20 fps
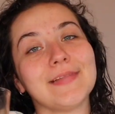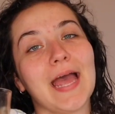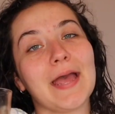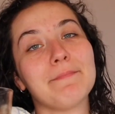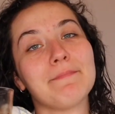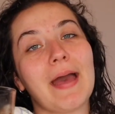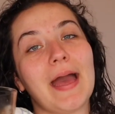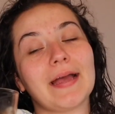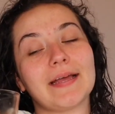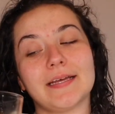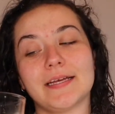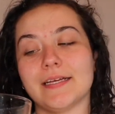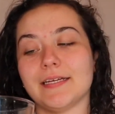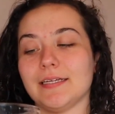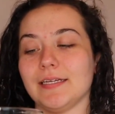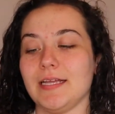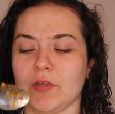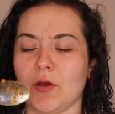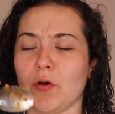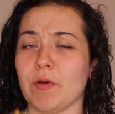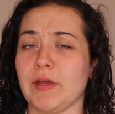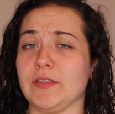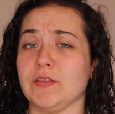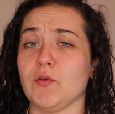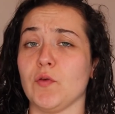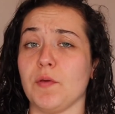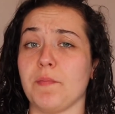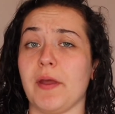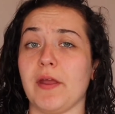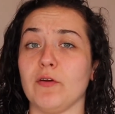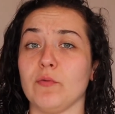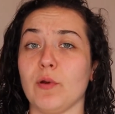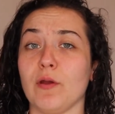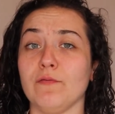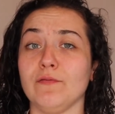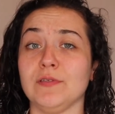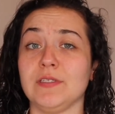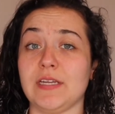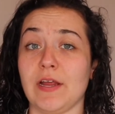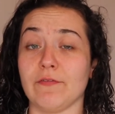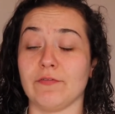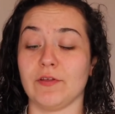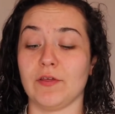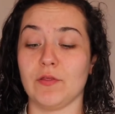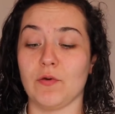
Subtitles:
I'm back. Okay, so the microwave was definitely